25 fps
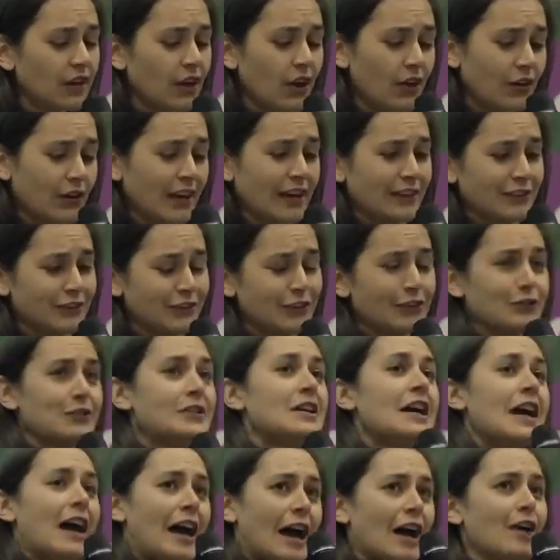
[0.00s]
Okay, so
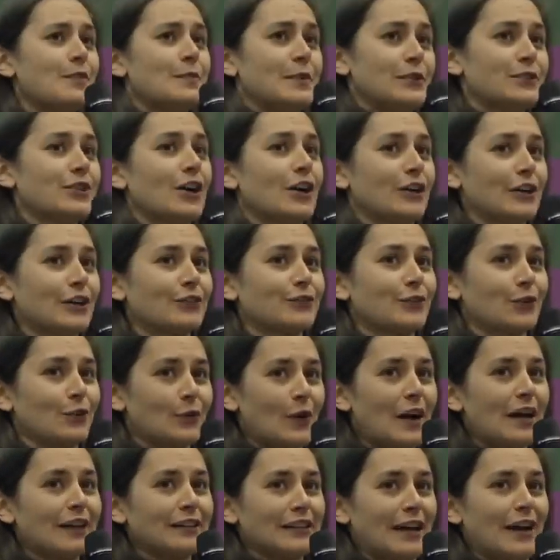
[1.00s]
I've been talking for a
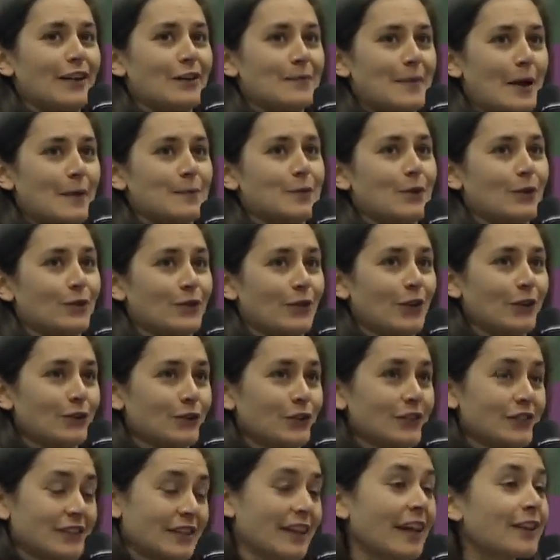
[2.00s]
while now about pure
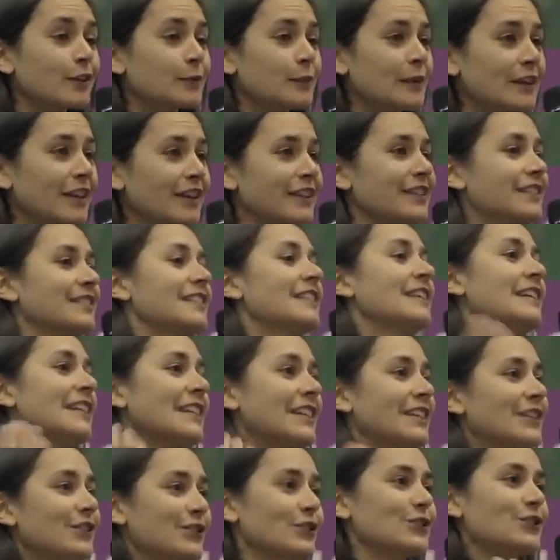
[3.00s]
functions. That's because
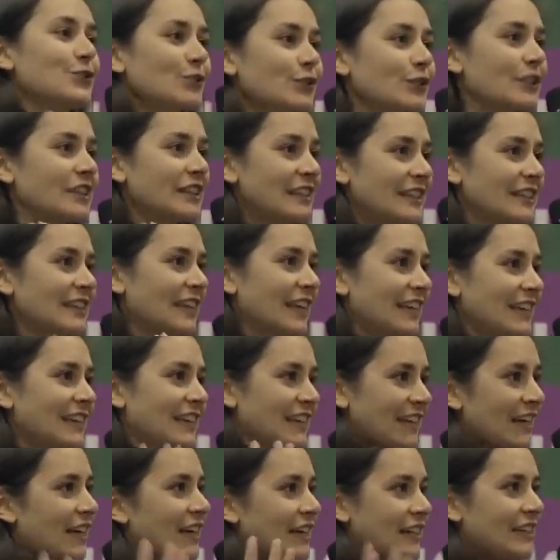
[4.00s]
this is really
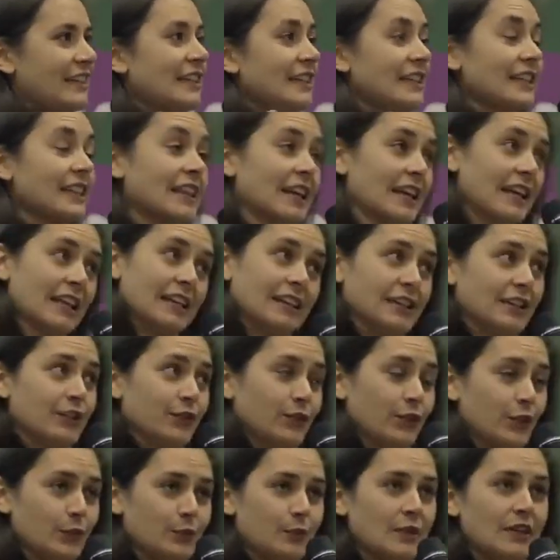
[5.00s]
like a key thing, at
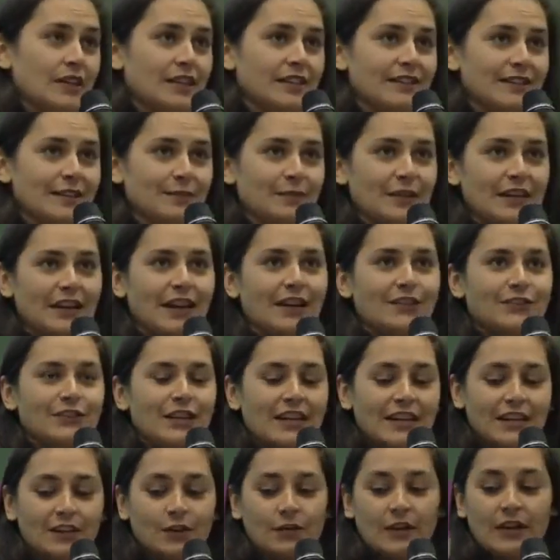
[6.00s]
least for me, something I've
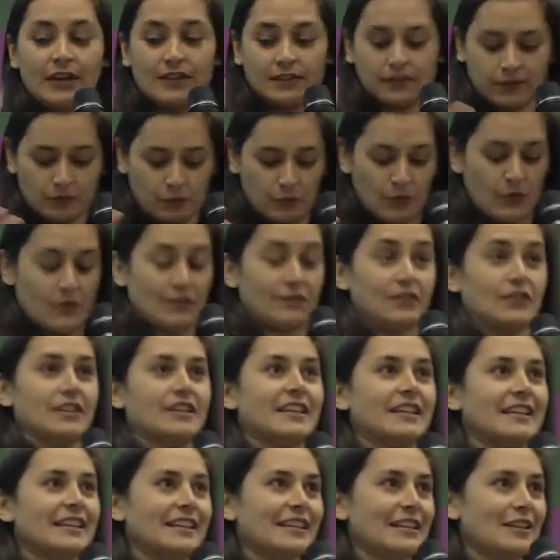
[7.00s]
taken away as one of the
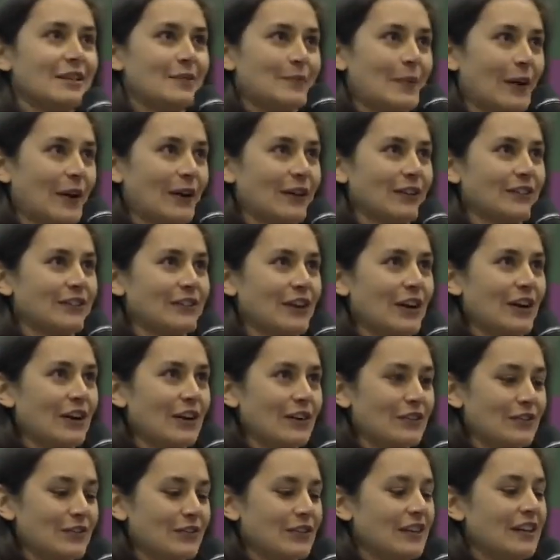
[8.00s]
key parts
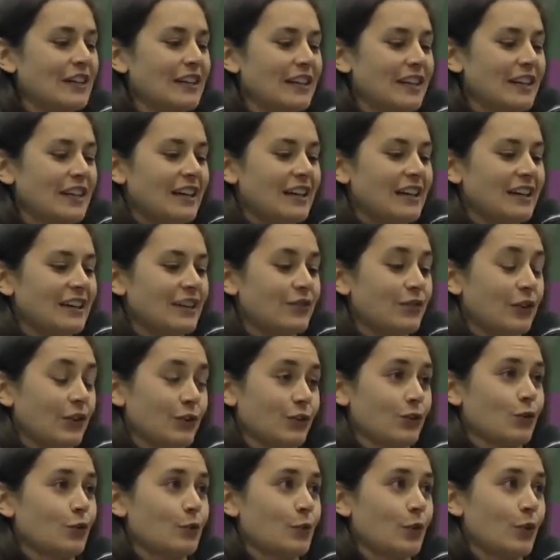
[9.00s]
of
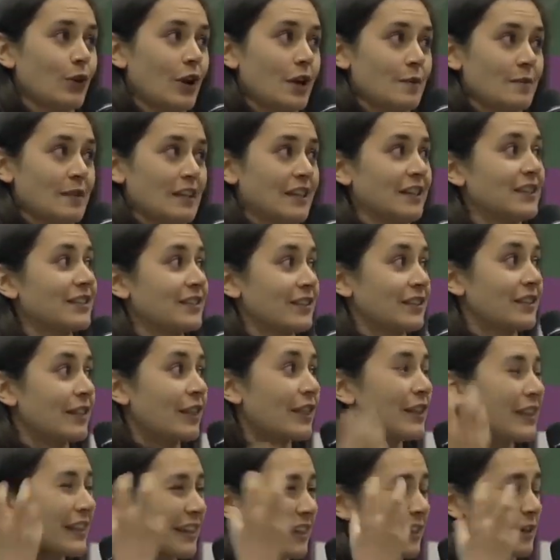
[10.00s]
functional programming, is
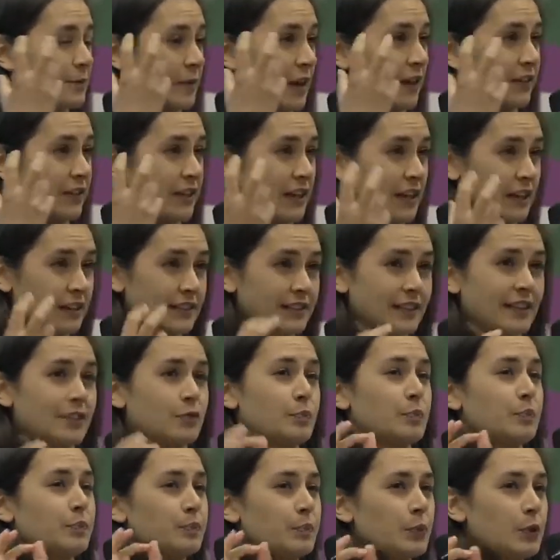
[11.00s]
thinking about things as
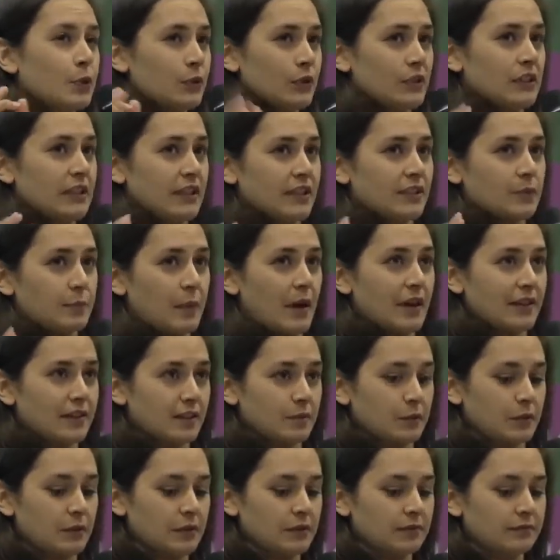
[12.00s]
purely as
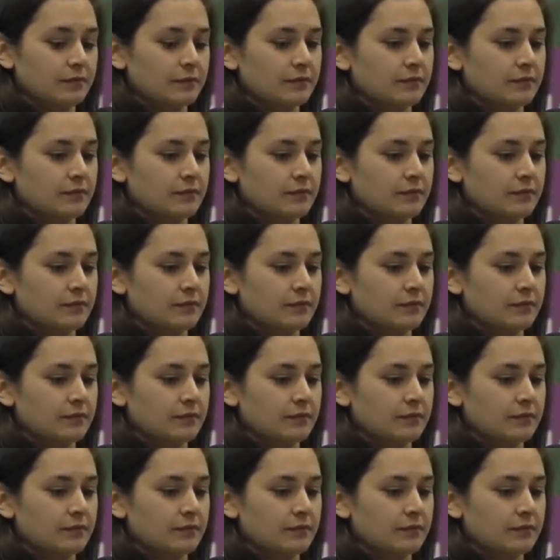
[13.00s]
possible.